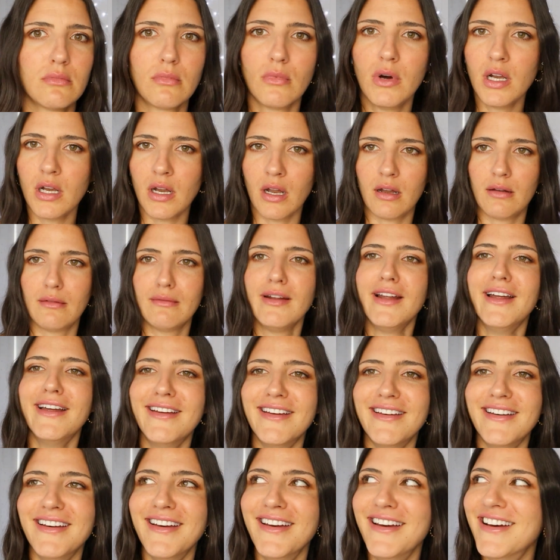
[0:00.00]
What? I
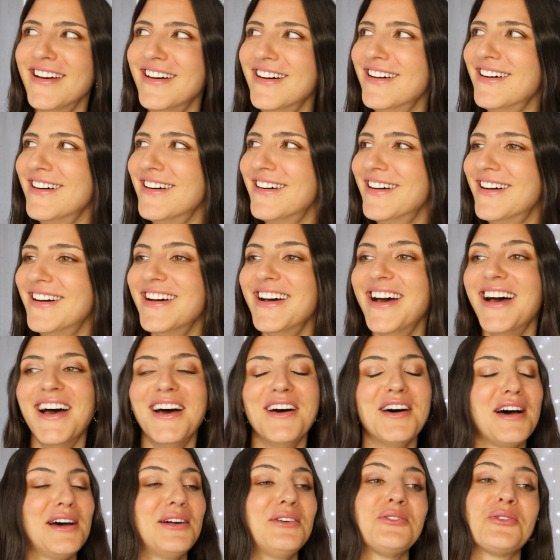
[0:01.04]

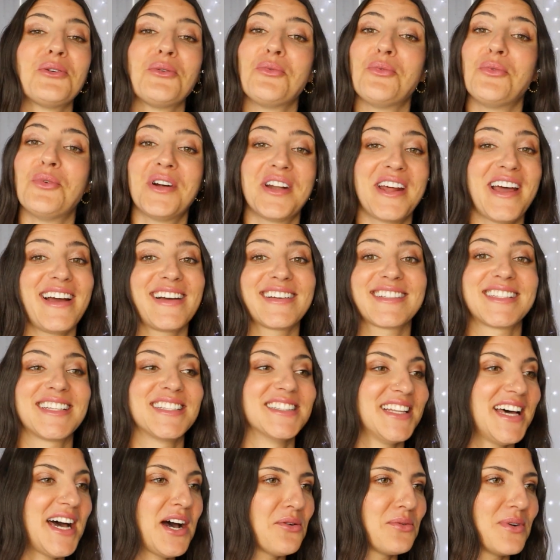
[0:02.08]
don't know what
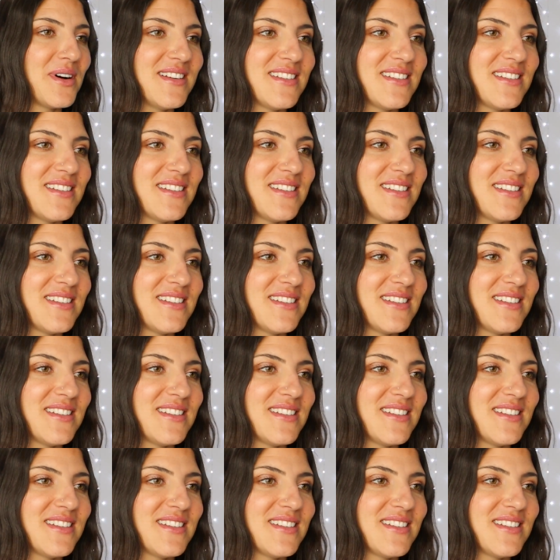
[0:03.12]
accent that